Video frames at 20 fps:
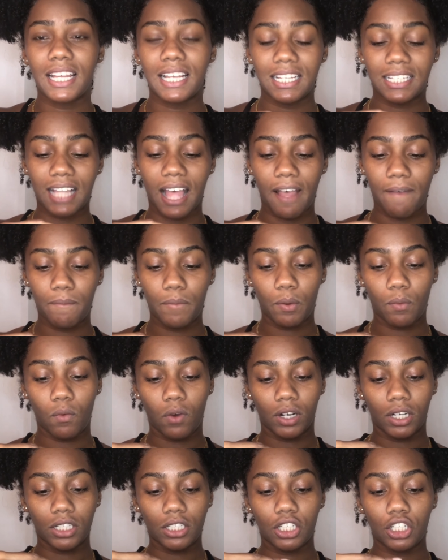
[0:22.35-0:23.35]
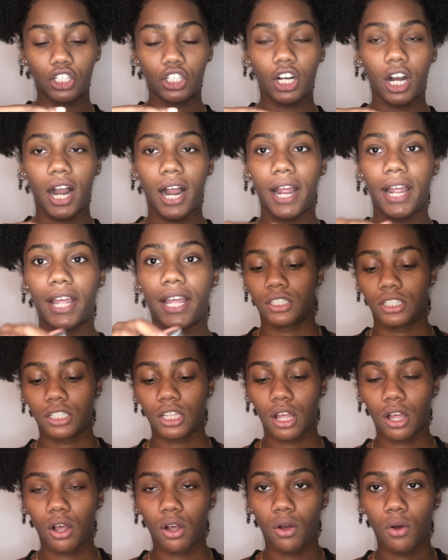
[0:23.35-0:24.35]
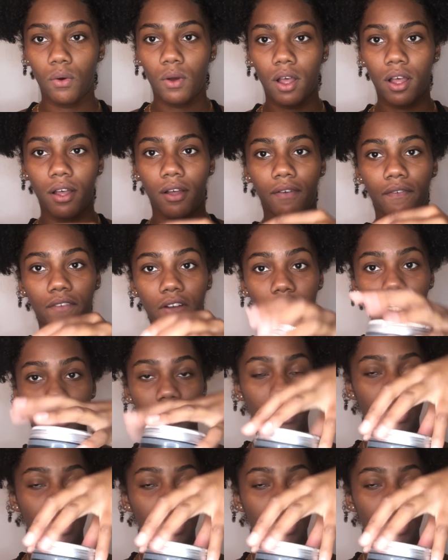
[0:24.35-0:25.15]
because I've been wanting to try it. So first